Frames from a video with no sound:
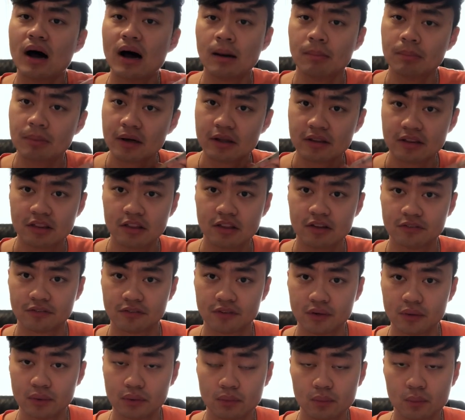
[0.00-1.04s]
up the
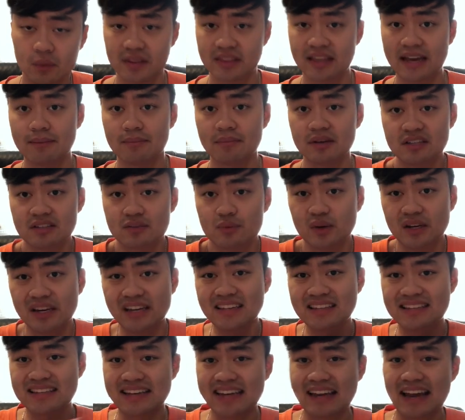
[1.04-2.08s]
flute. And what that means, we
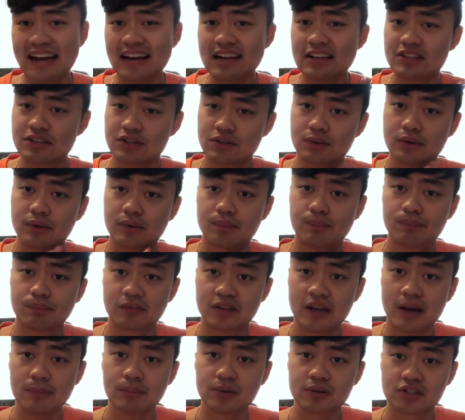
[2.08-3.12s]
need to get it to a
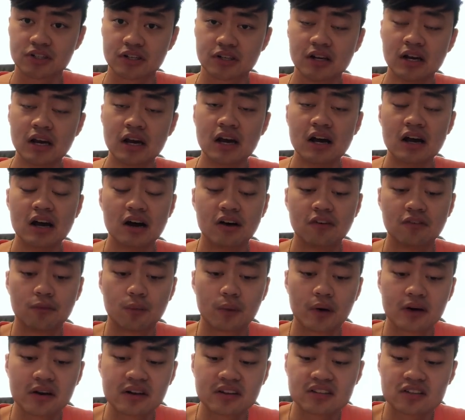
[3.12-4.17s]
temperature of
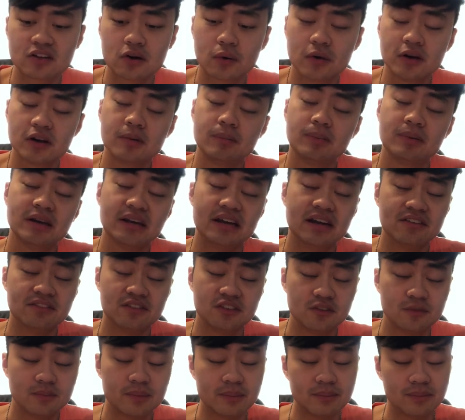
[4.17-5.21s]
where it's going to be if
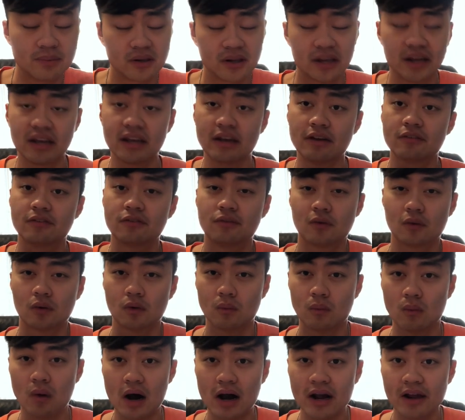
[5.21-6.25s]
you've been playing it for a
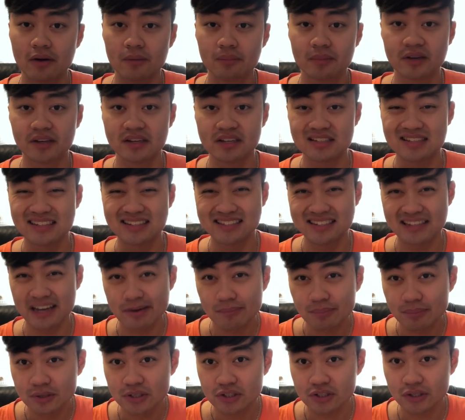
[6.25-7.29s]
while because the
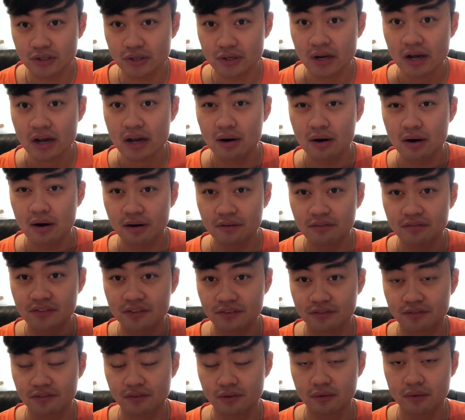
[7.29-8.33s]
temperature of the
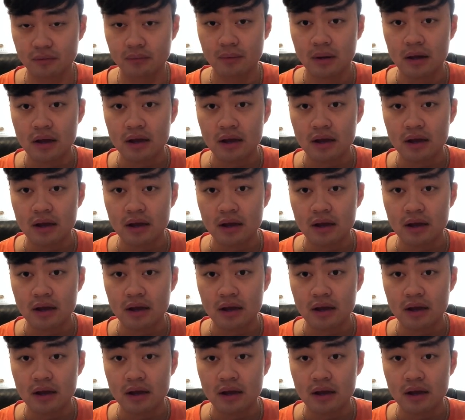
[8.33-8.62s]
flute